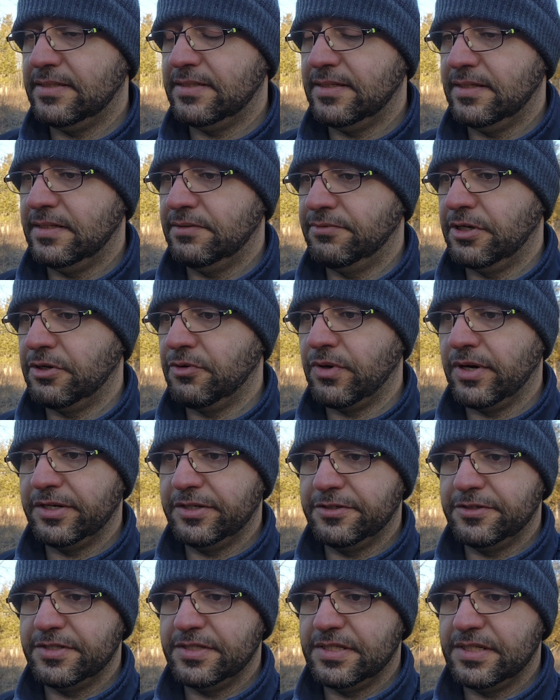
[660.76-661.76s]

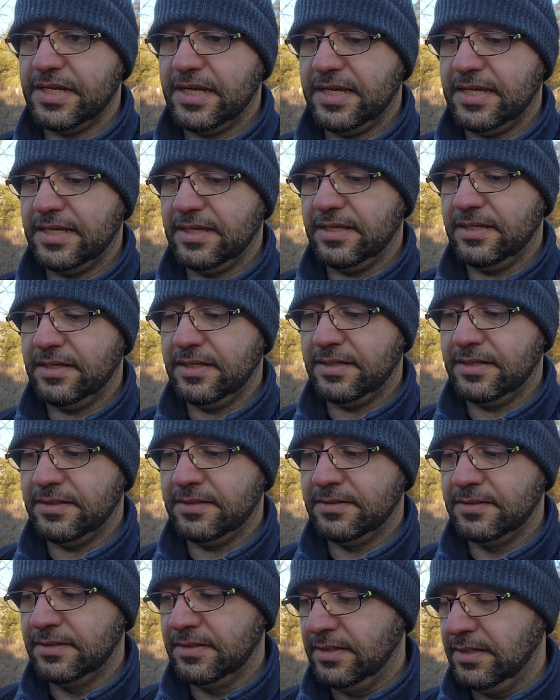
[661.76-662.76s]
requires a
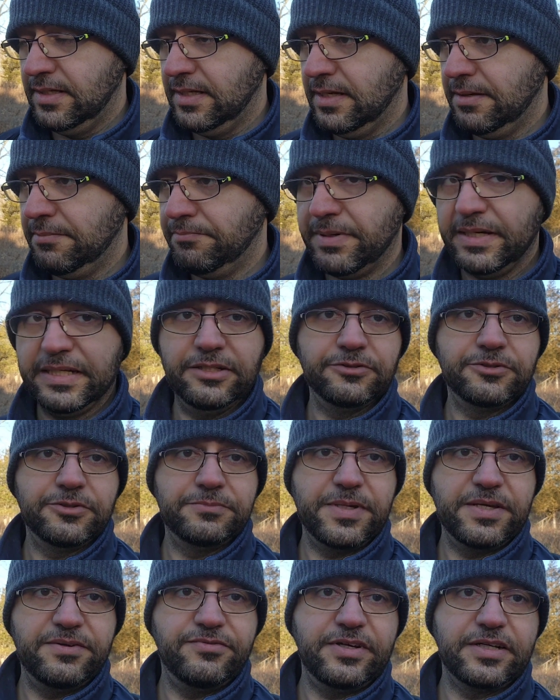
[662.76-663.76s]
bellow to
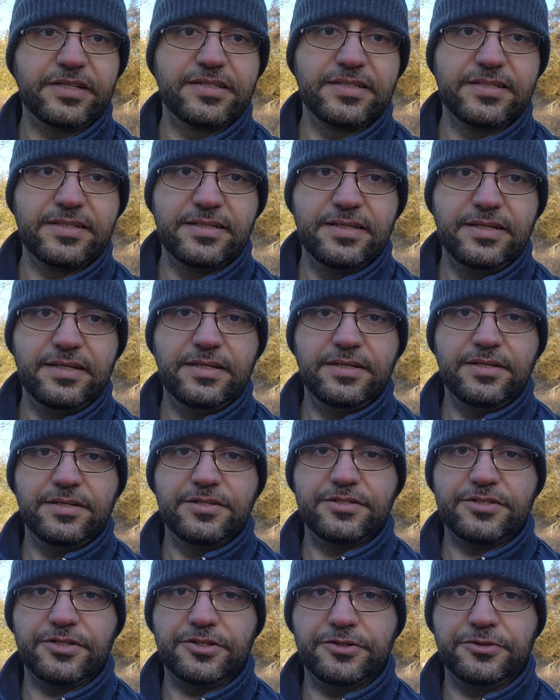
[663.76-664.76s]
be fixed.
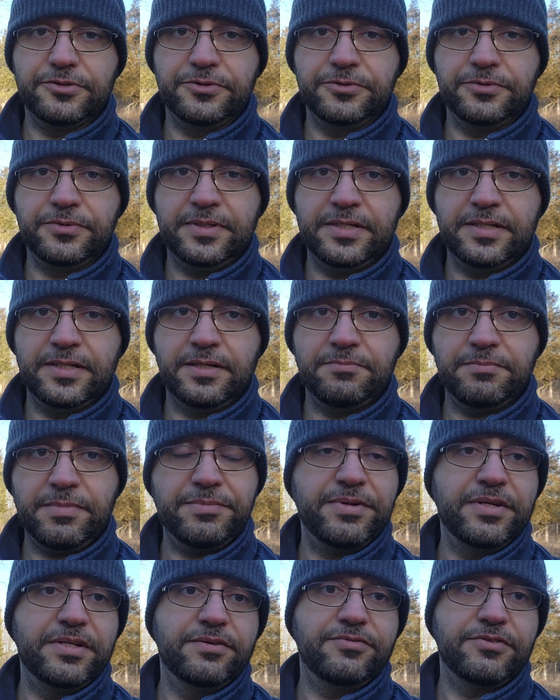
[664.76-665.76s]
So maybe
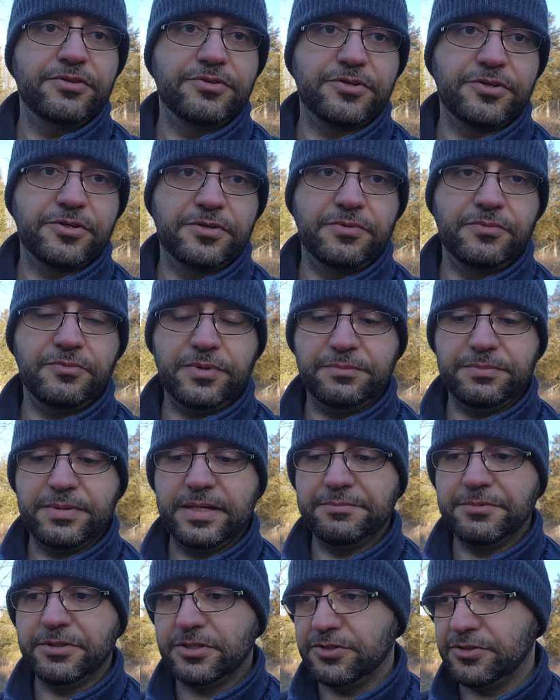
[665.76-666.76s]
in the future I'll be
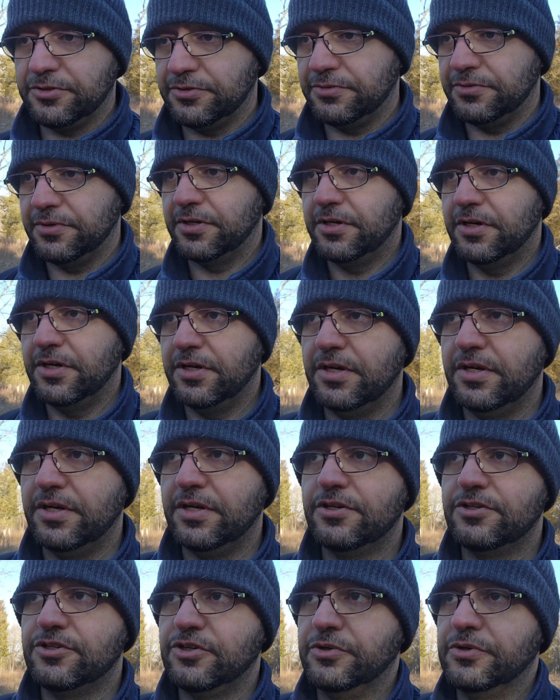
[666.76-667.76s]
able to
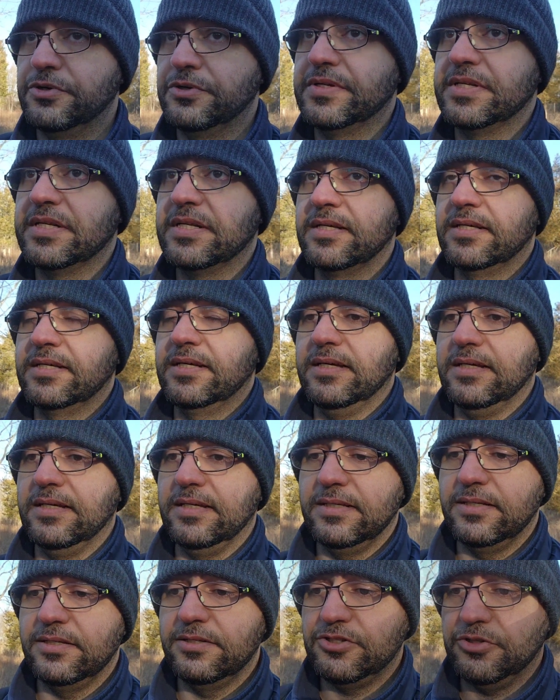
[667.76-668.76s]
show you
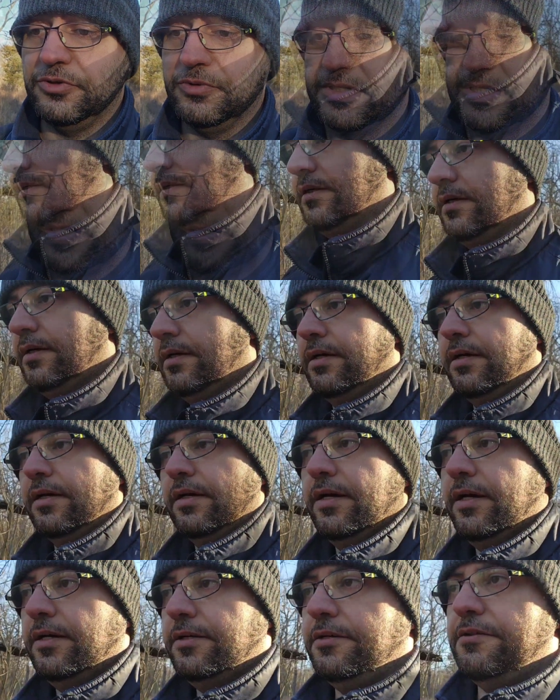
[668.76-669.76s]
something.
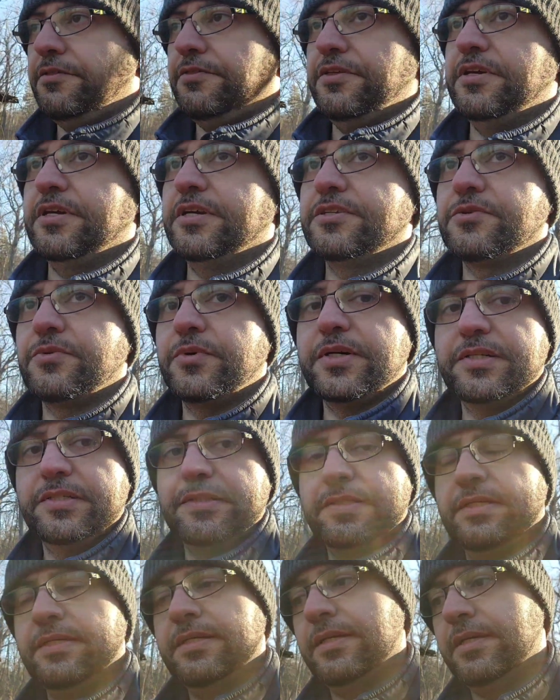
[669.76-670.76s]
Another thing as well,
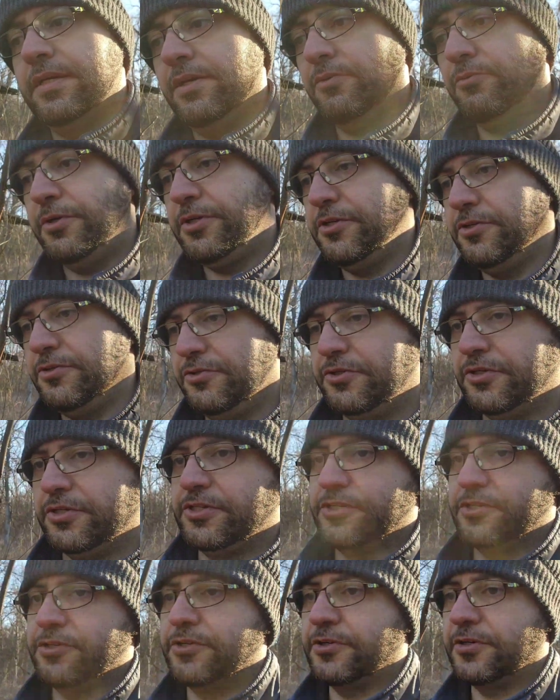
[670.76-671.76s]
when you do
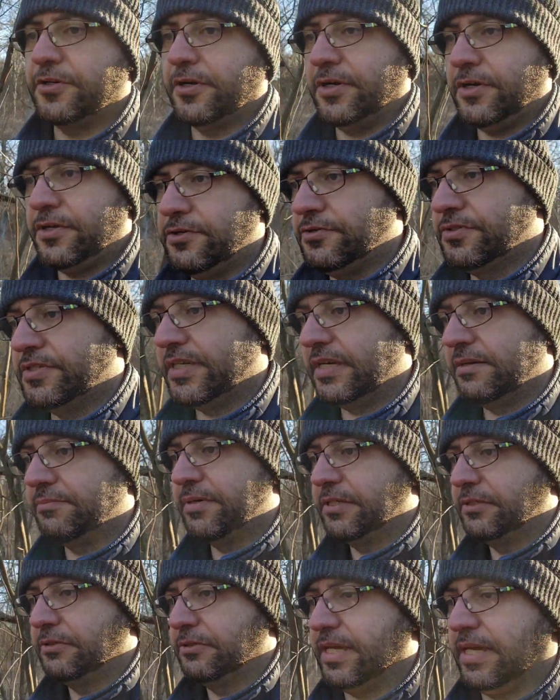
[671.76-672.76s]
consider using a
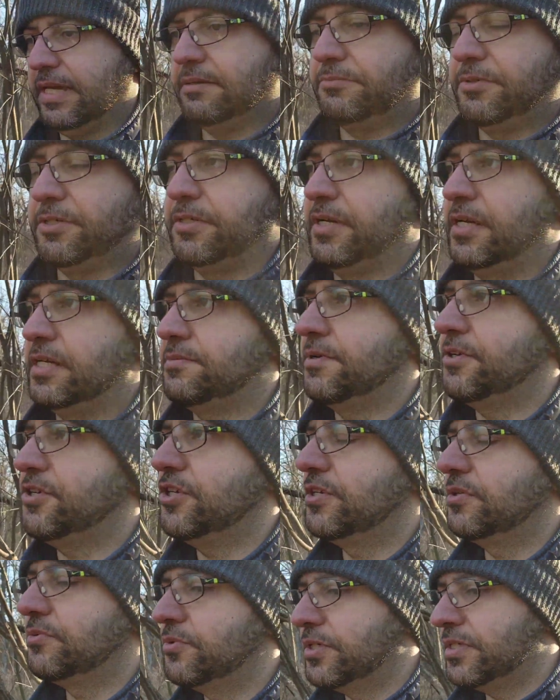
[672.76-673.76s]
bellow camera, especially
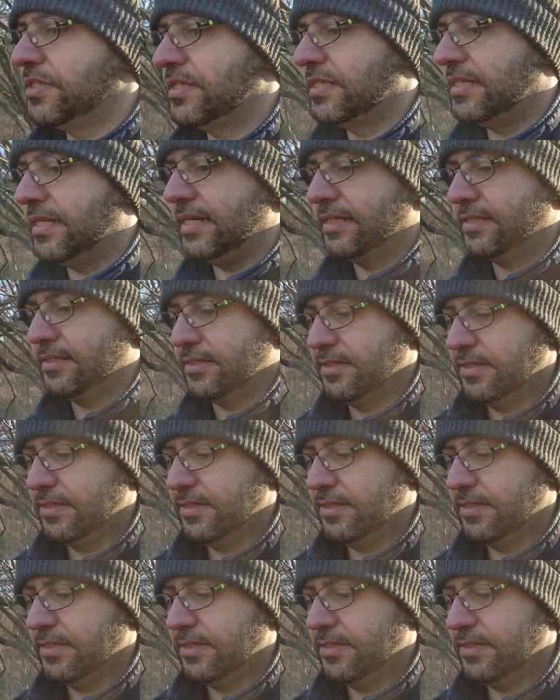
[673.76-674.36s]
the ones that